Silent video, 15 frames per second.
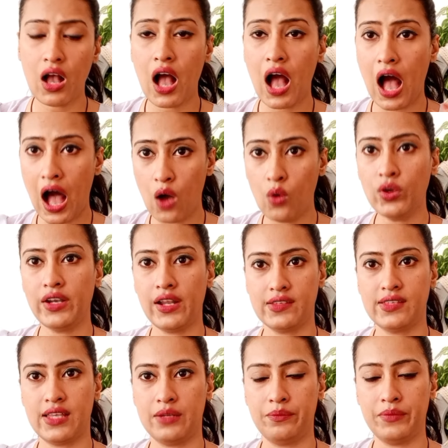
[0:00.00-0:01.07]
How it has
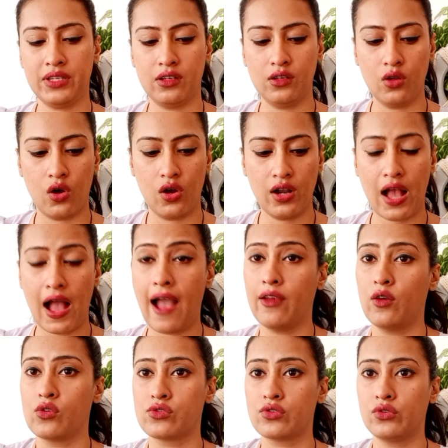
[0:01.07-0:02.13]
helped me a lot, I
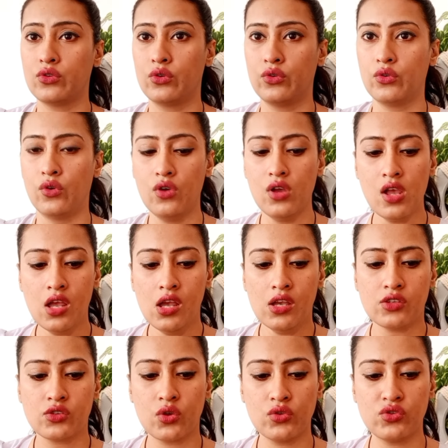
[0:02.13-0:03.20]
also don't know.
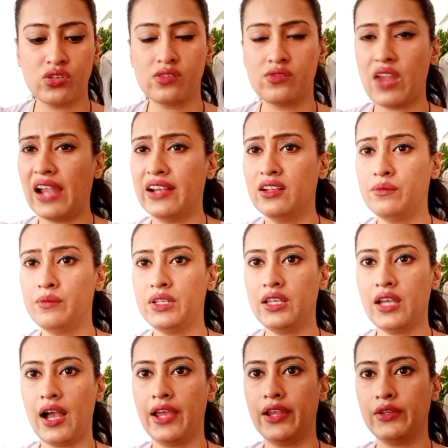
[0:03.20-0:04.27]
So just randomly,
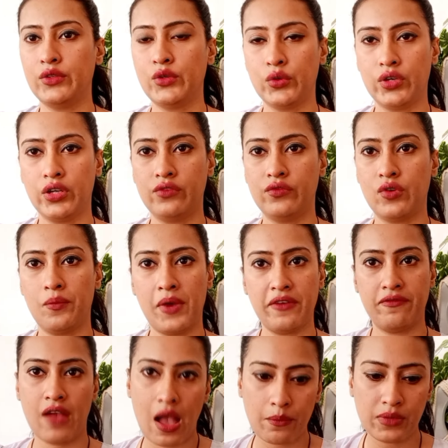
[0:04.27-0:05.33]
I took it for my
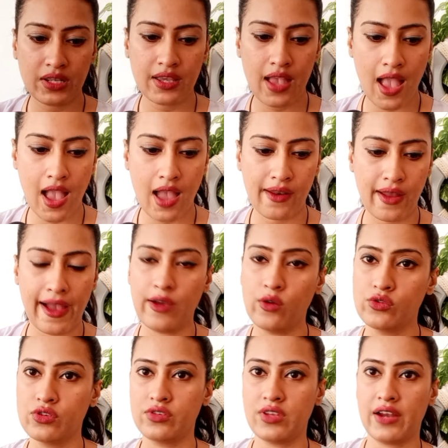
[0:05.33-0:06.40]
family and I
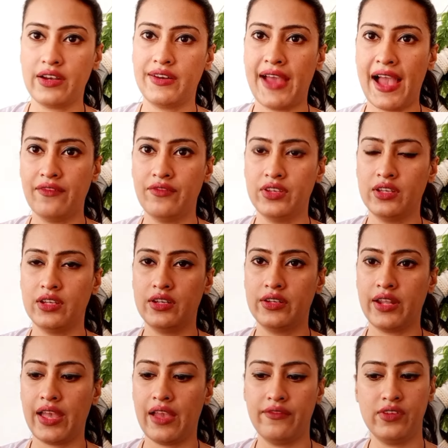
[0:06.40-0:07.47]
also started having it
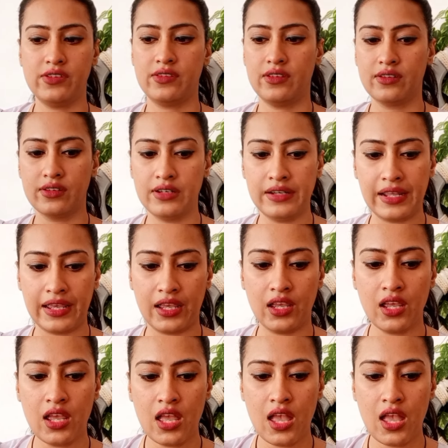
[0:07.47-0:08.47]
every single day.